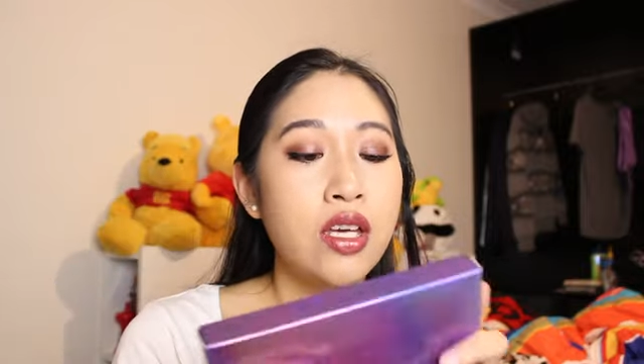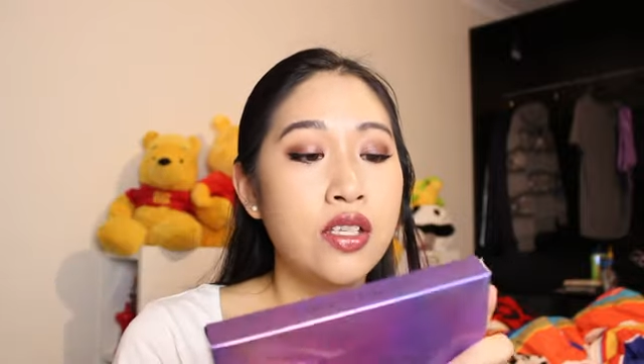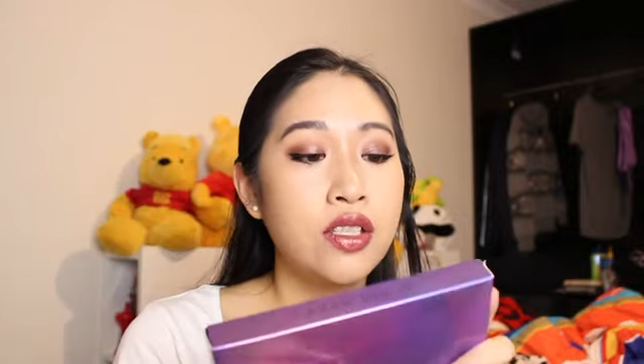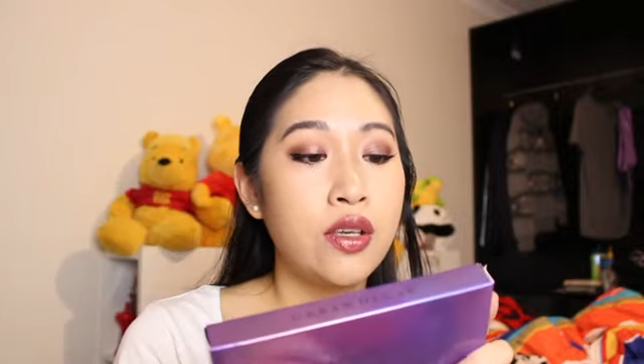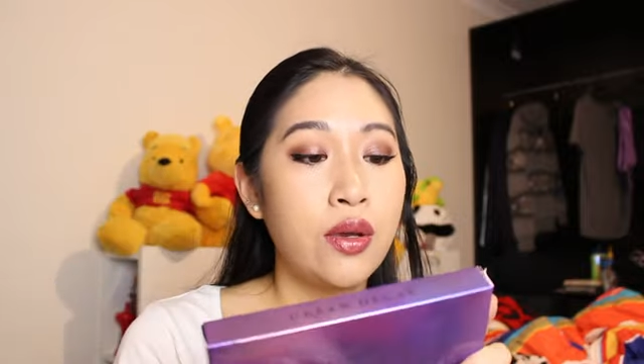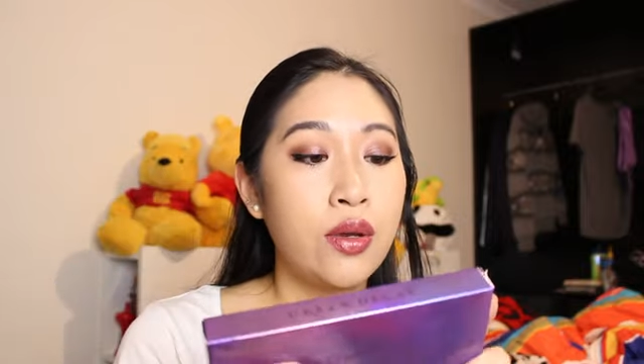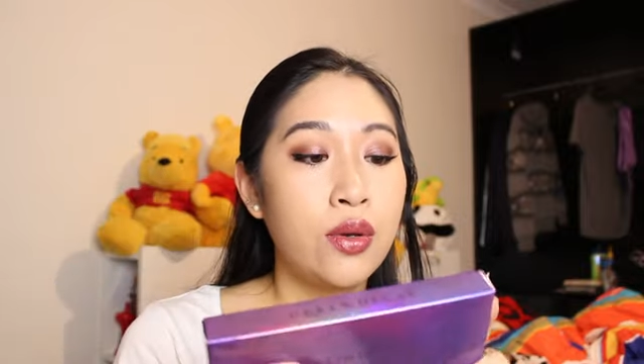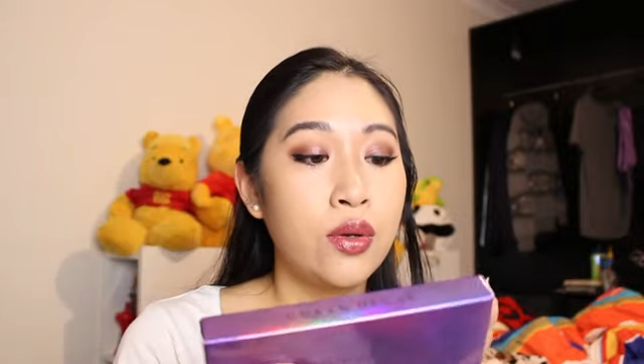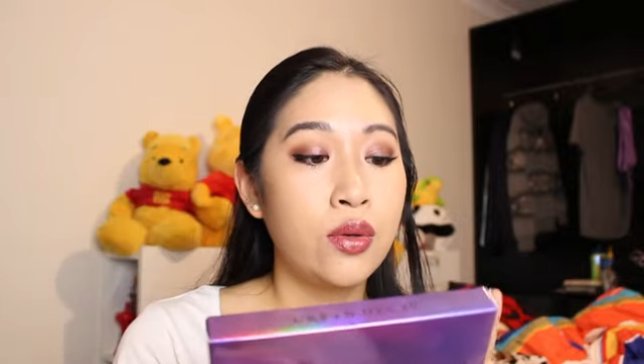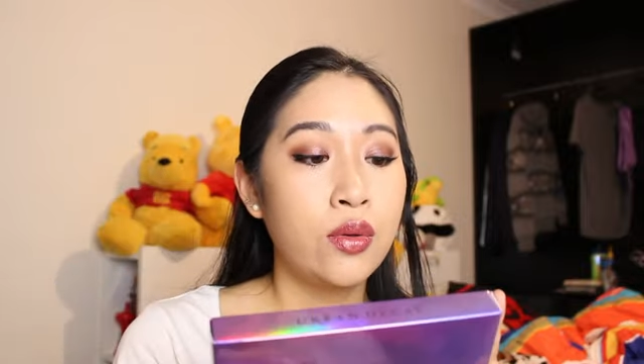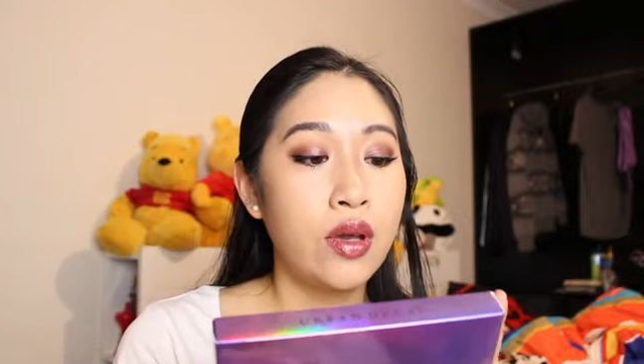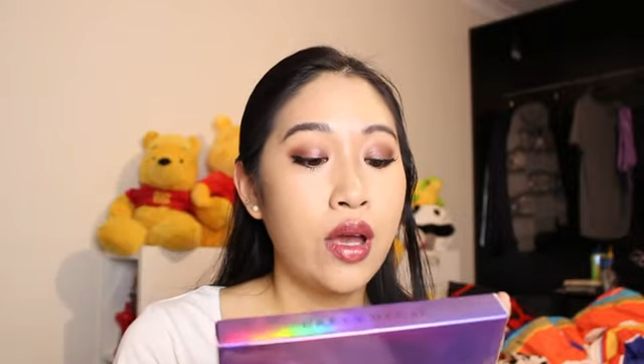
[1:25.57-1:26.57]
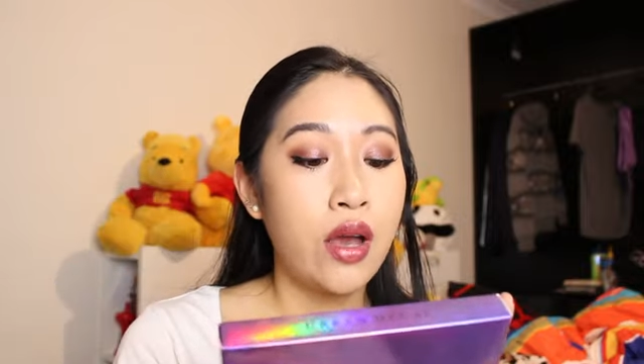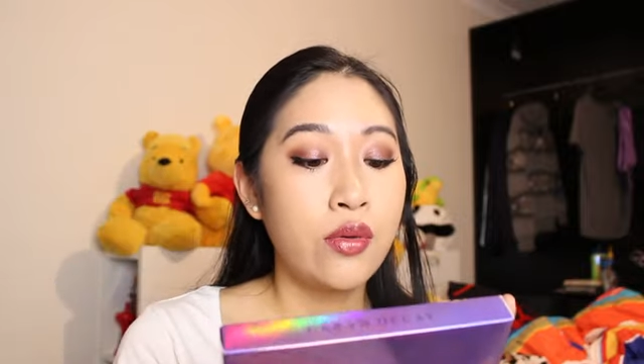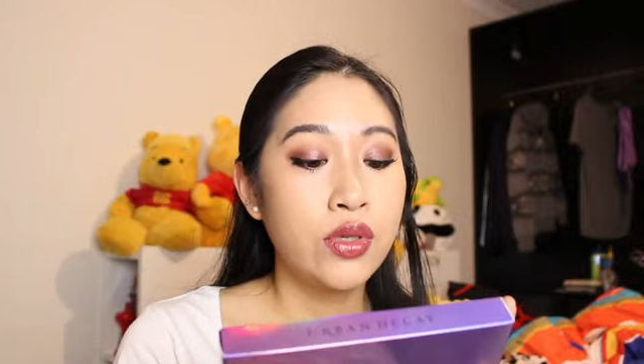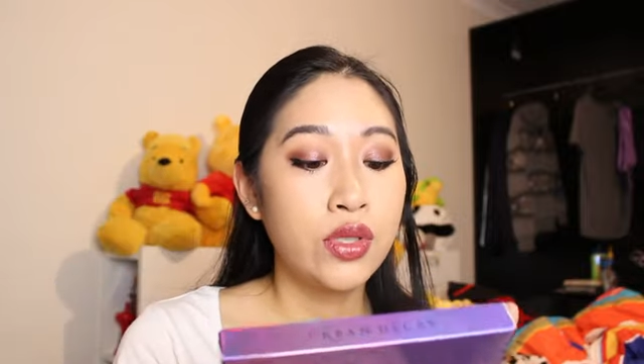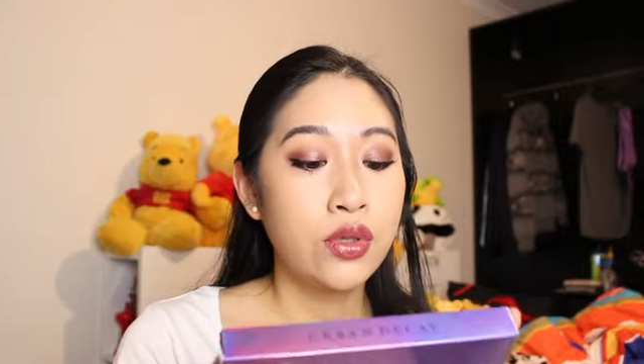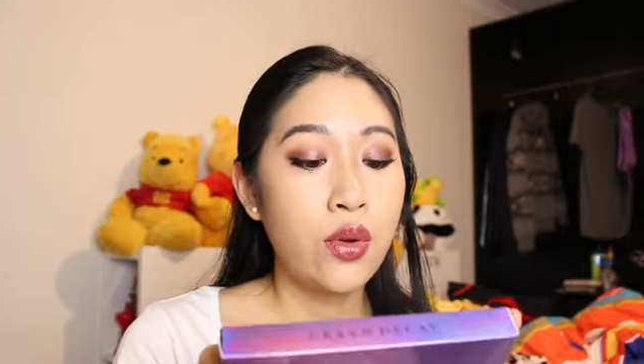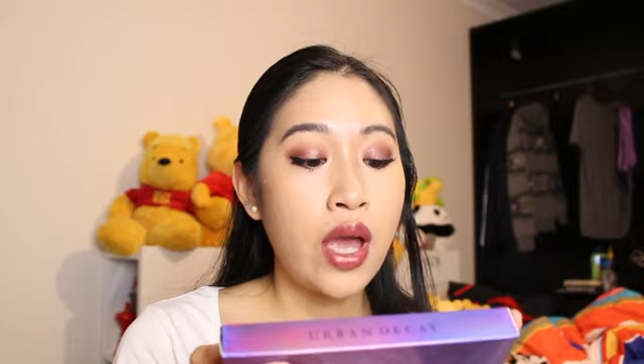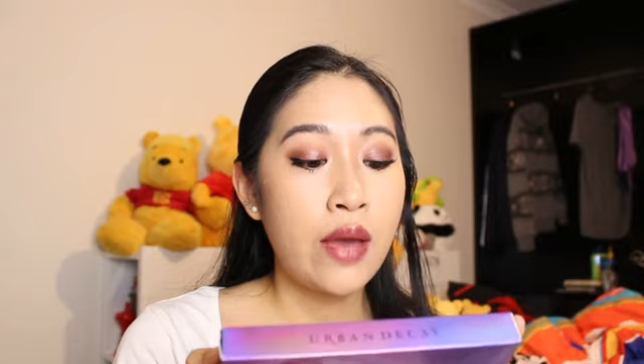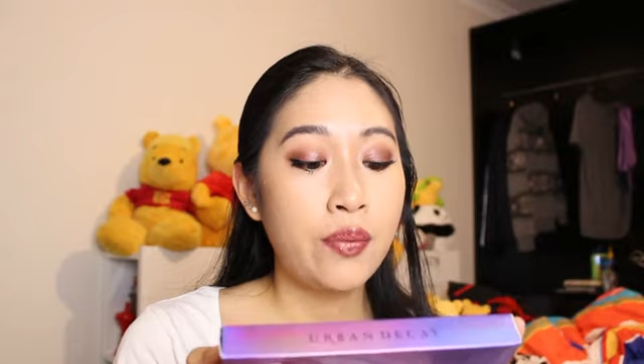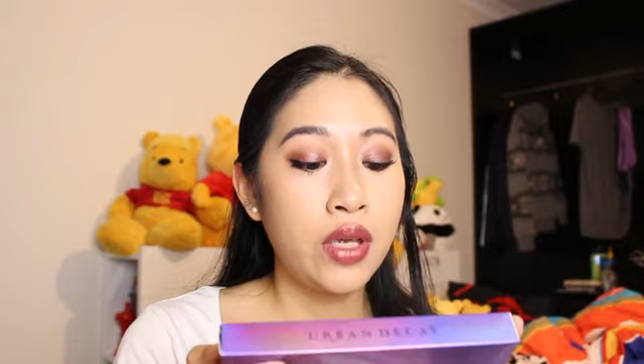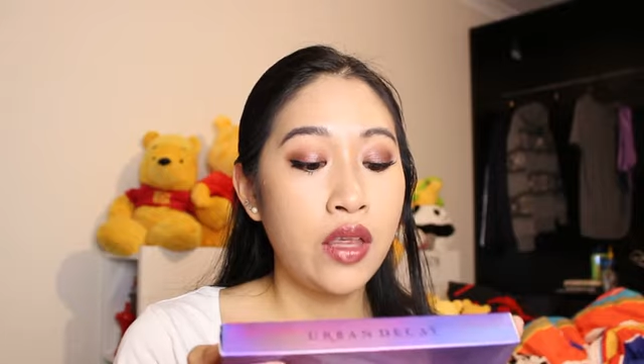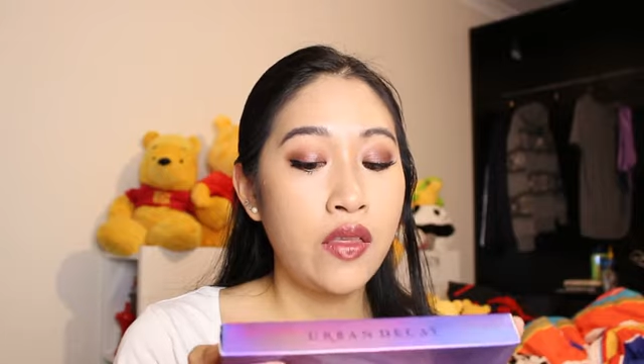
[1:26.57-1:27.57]
So I was so
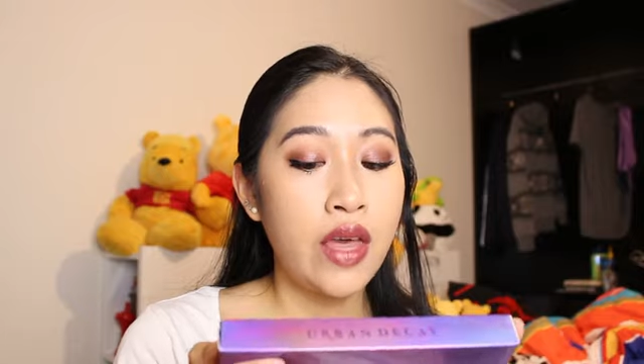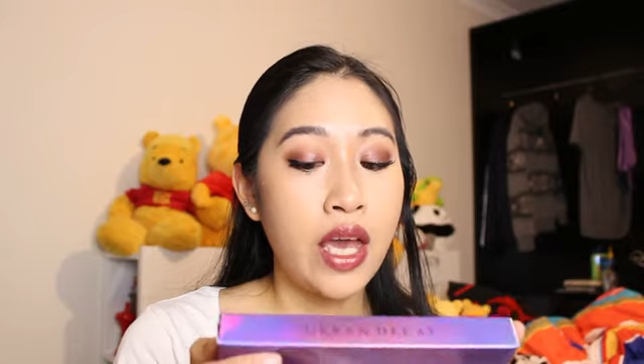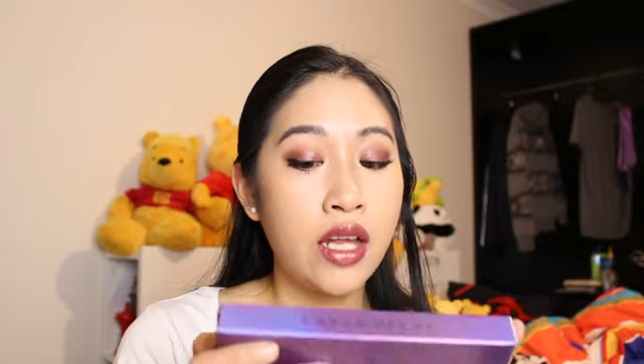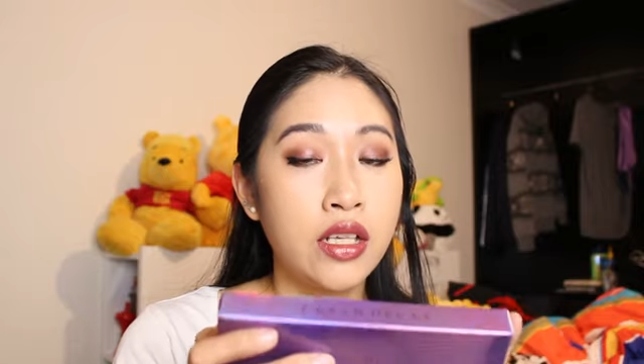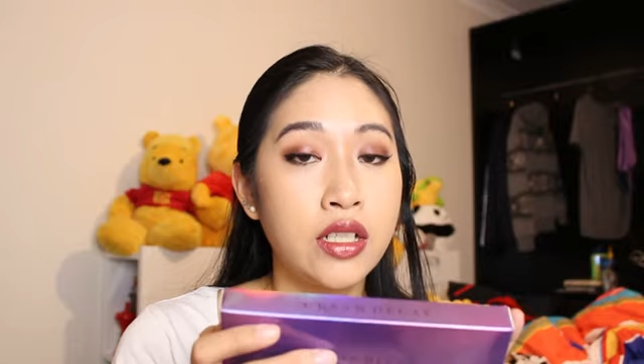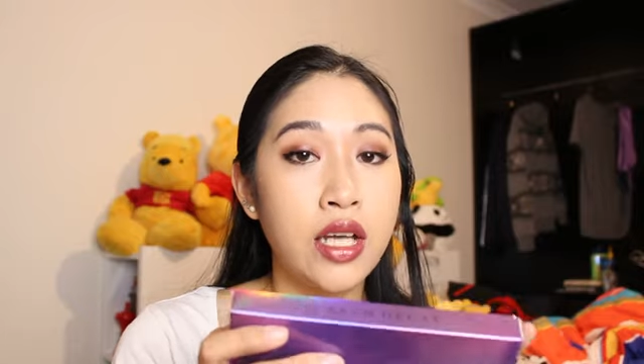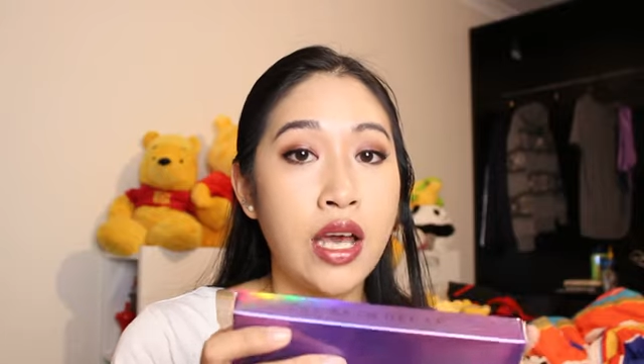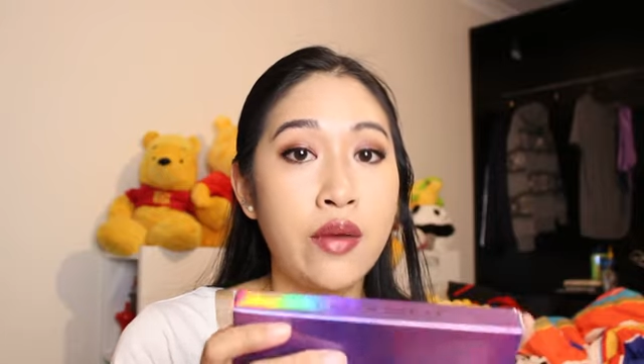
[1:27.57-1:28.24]
happy that